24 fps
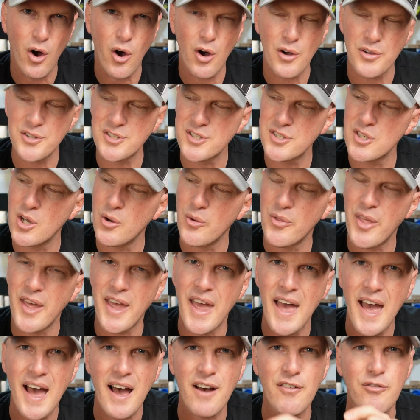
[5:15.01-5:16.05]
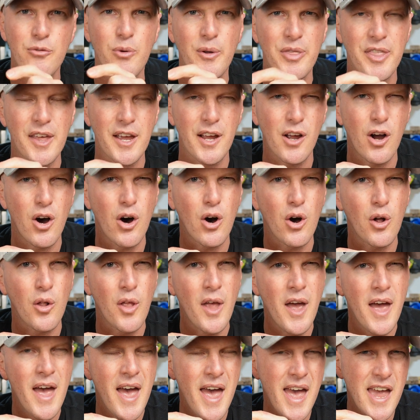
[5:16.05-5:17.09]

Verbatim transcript: Also, they have what they call